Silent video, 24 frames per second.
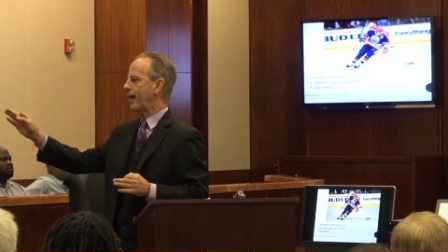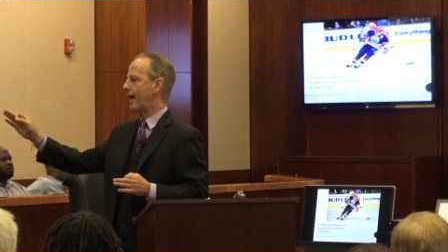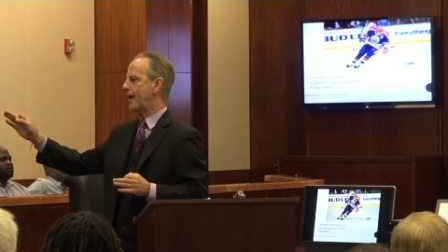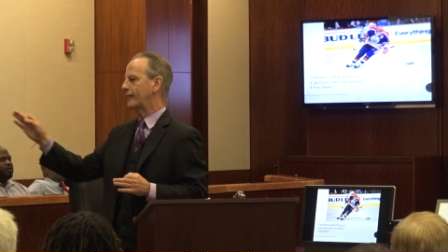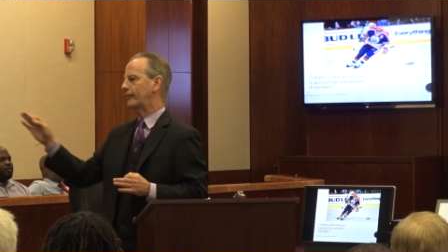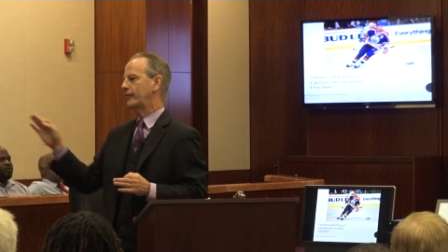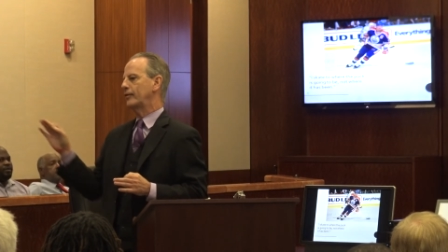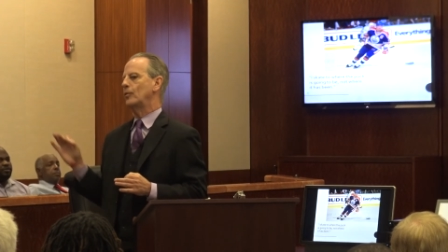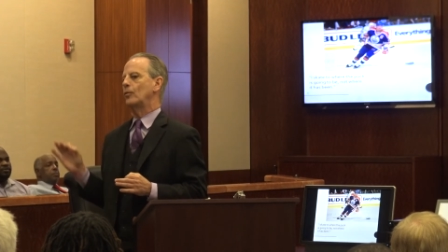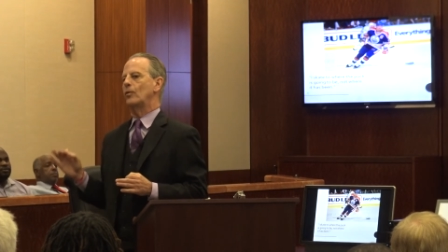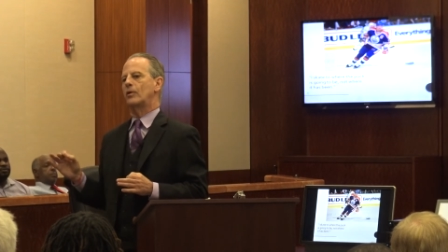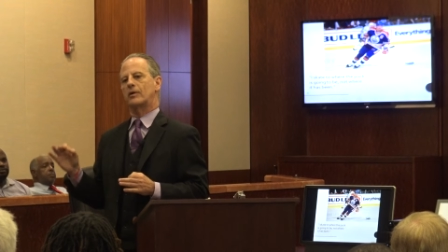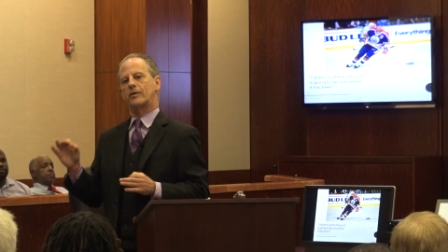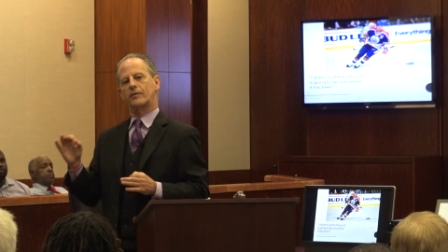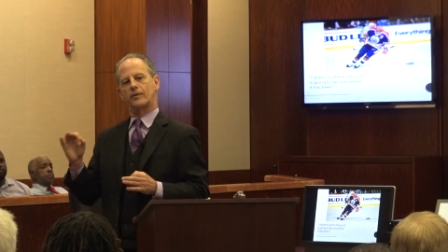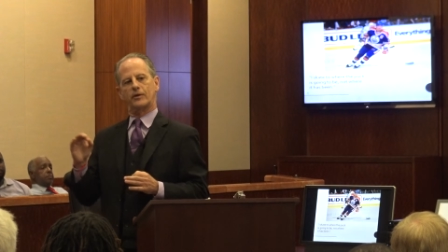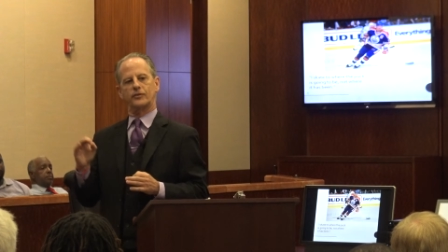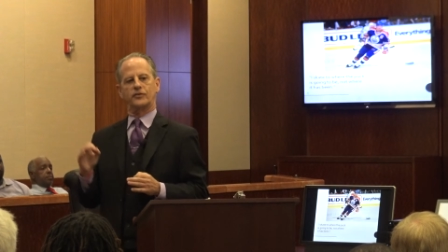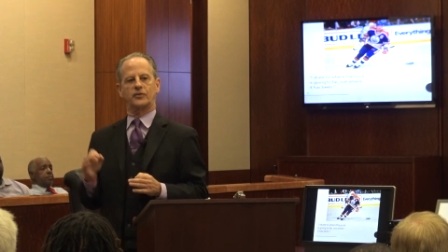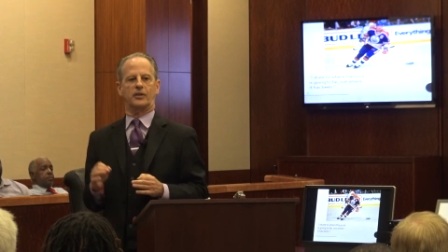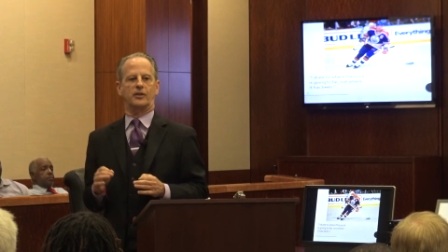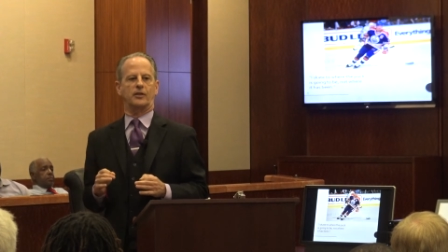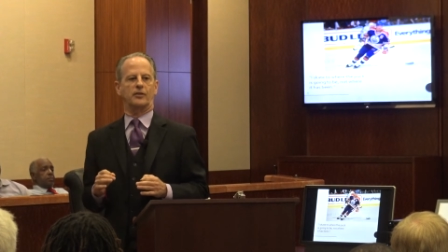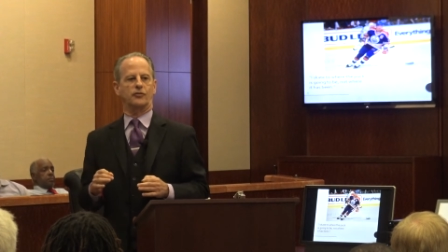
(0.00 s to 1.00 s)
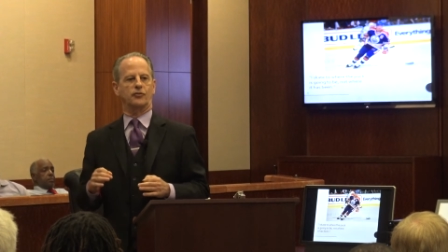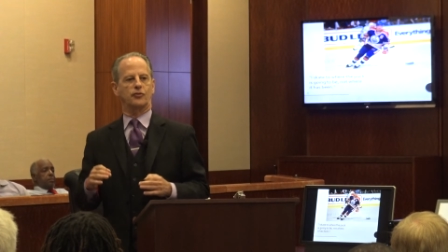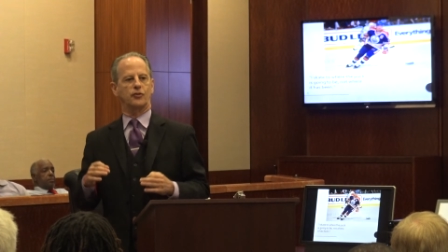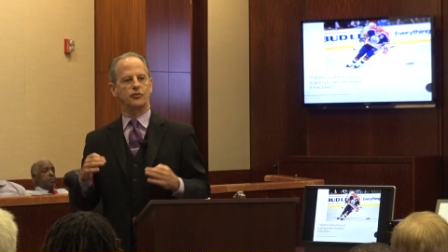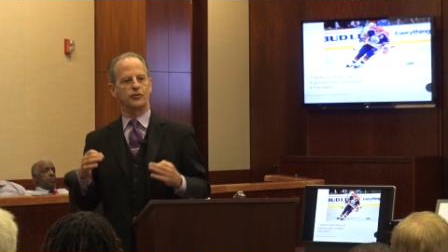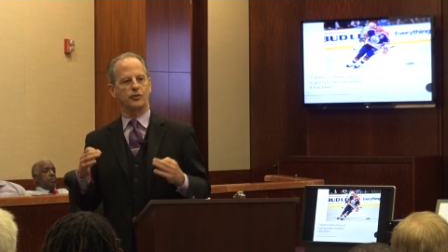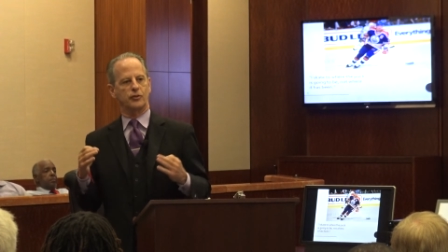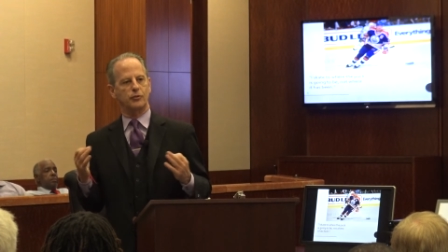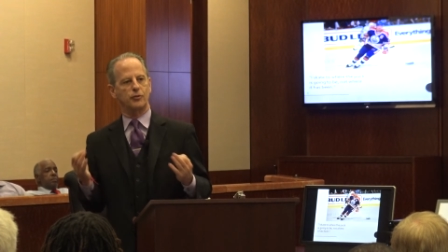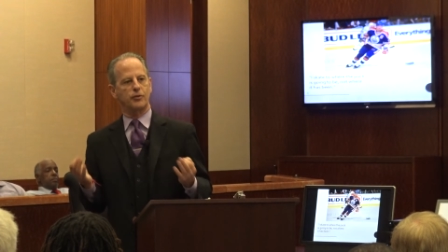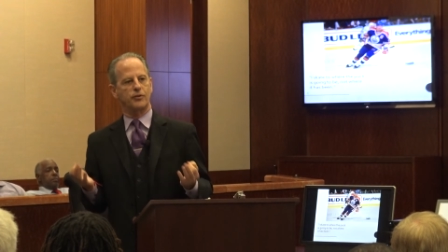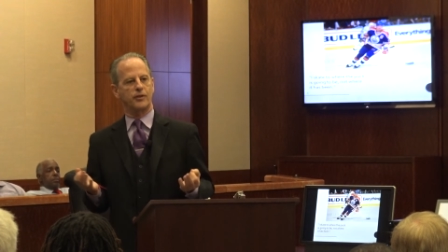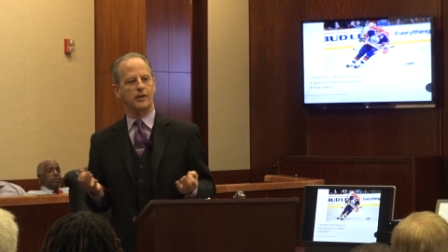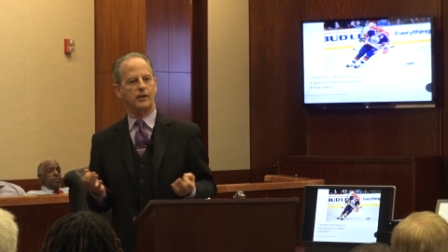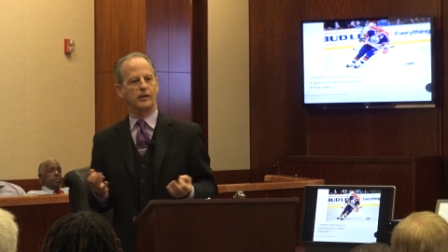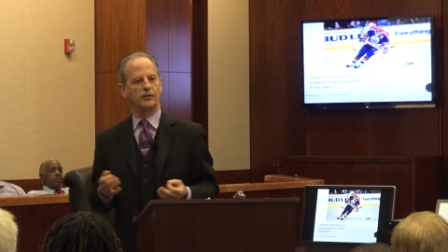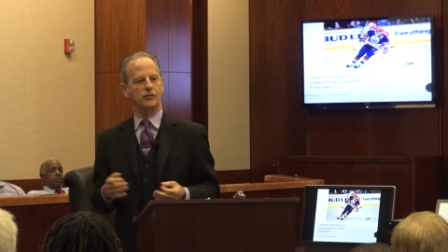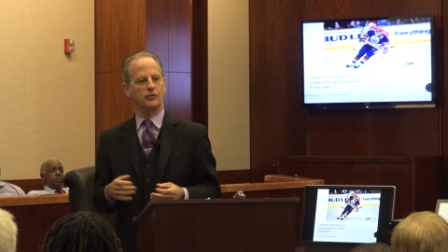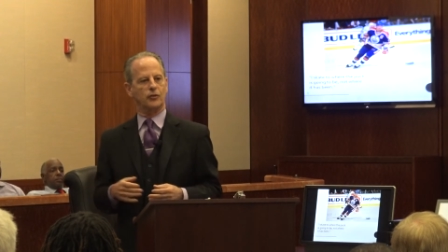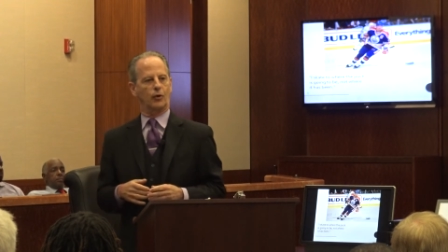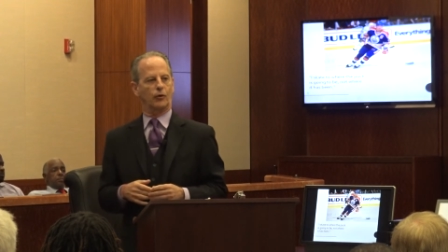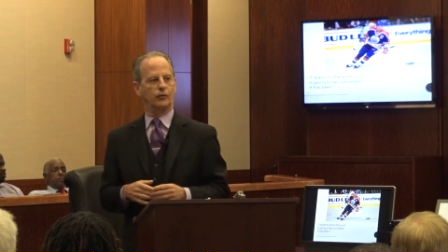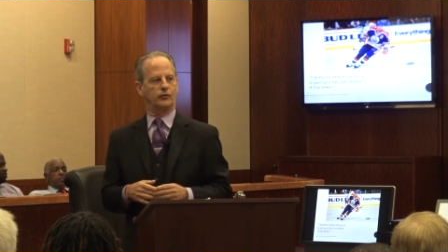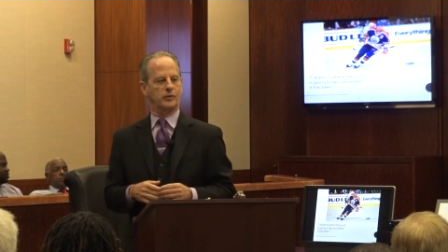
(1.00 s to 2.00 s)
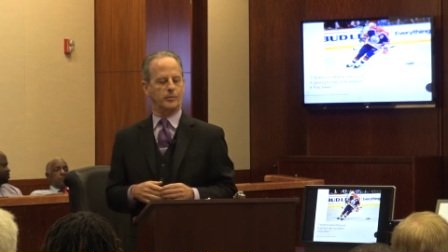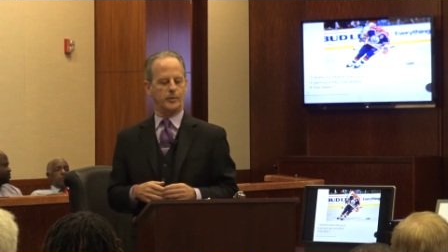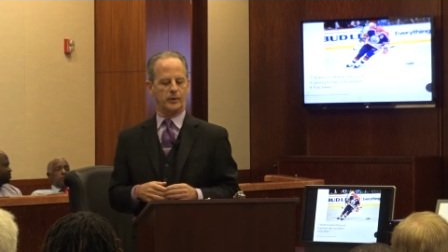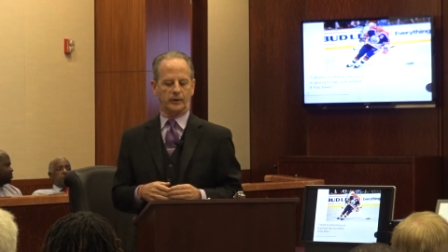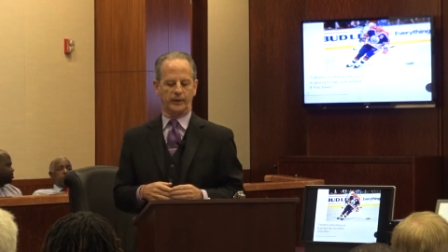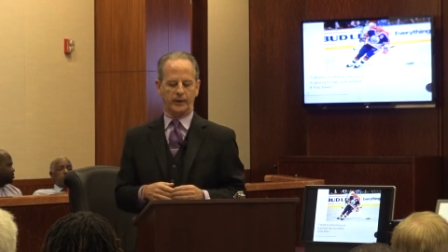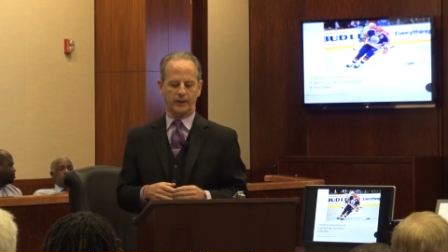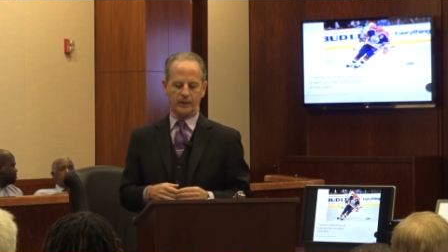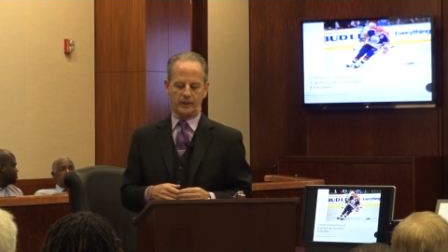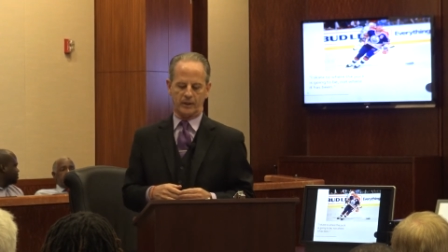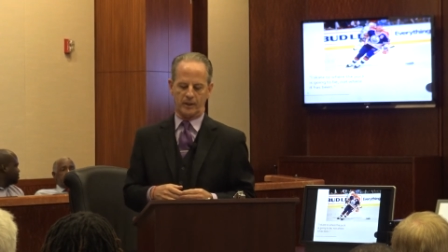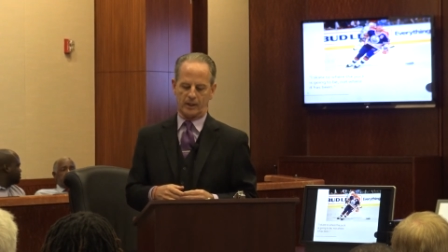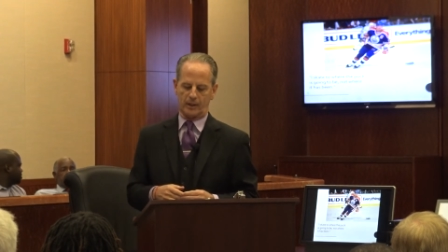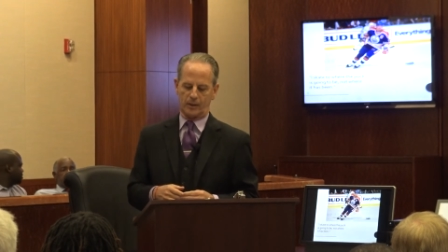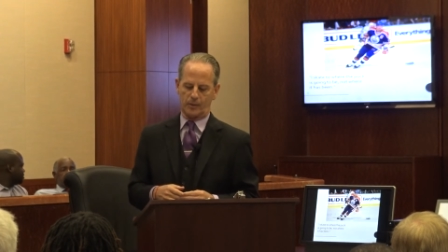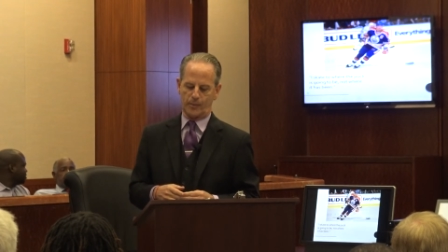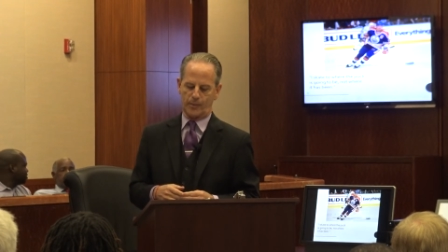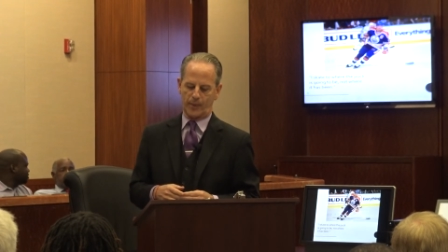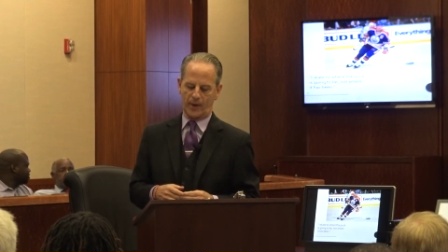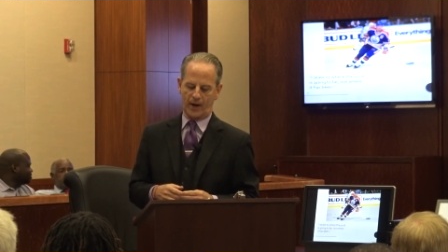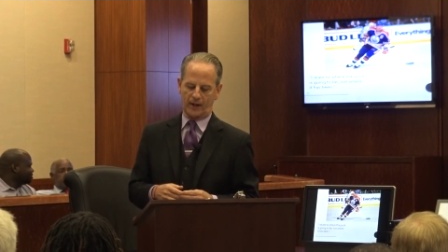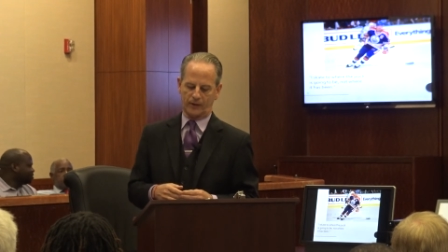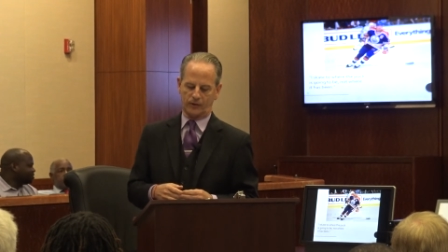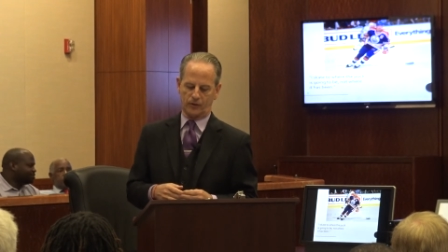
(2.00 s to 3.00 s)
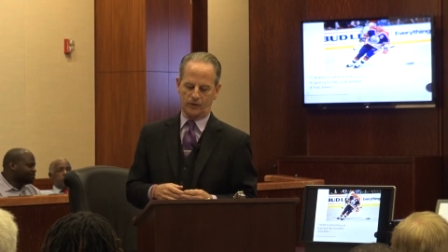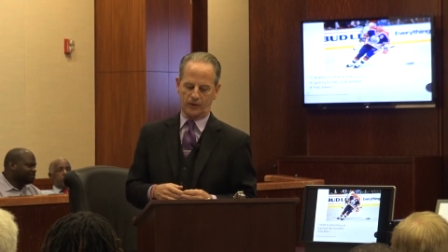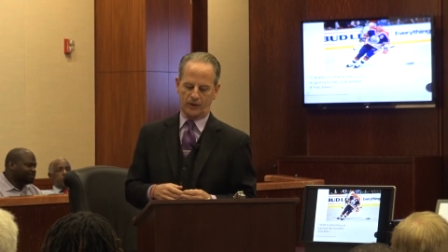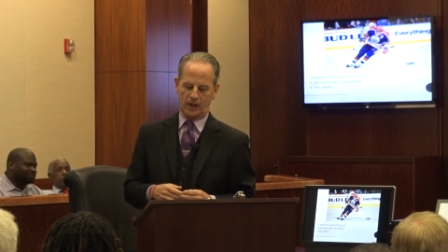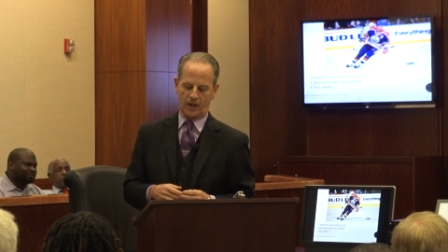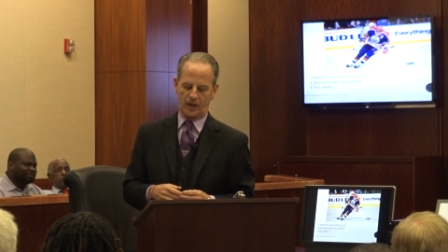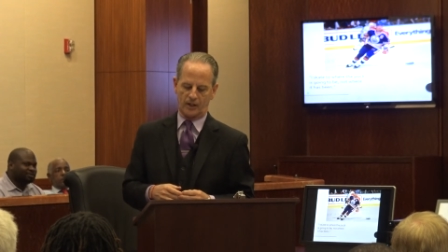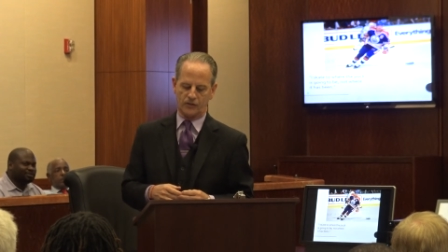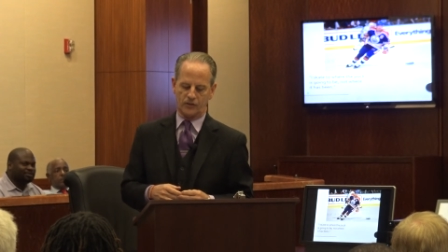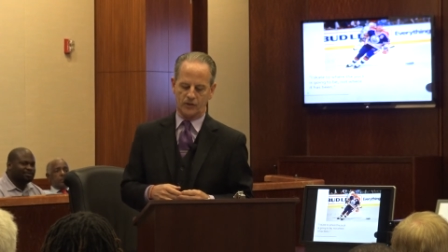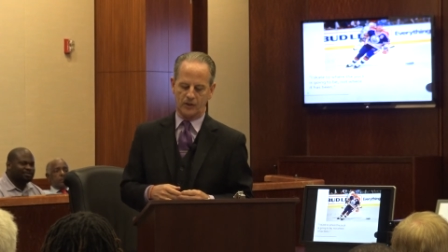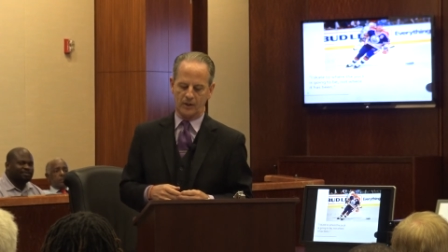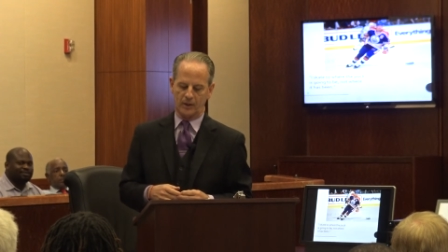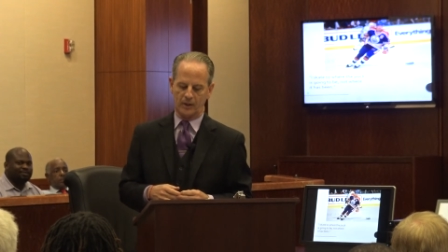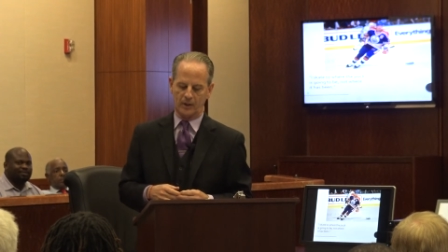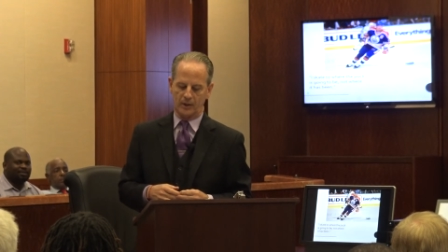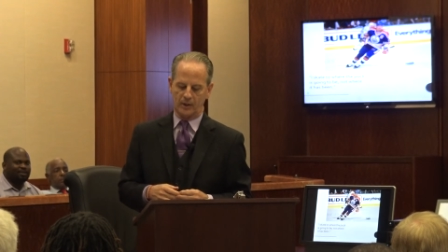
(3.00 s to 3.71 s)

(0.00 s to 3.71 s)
every one of those issues that you think is ultimately going to impact your case.